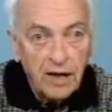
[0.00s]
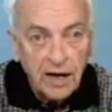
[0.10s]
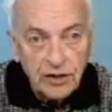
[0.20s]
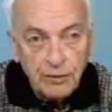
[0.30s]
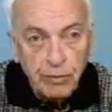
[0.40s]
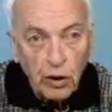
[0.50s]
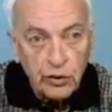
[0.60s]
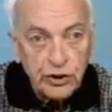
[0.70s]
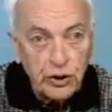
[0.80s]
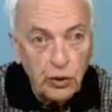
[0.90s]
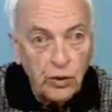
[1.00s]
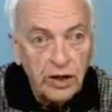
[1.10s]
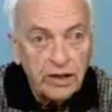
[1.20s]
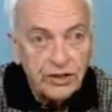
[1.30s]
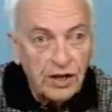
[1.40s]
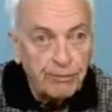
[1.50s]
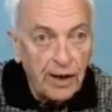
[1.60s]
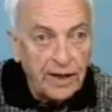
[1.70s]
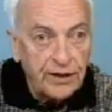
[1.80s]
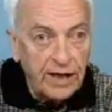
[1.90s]
as opposed to
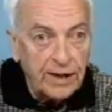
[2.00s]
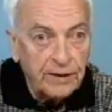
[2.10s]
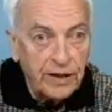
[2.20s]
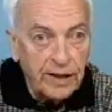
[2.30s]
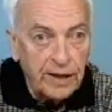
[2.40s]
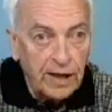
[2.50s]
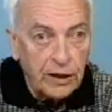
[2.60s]
simply the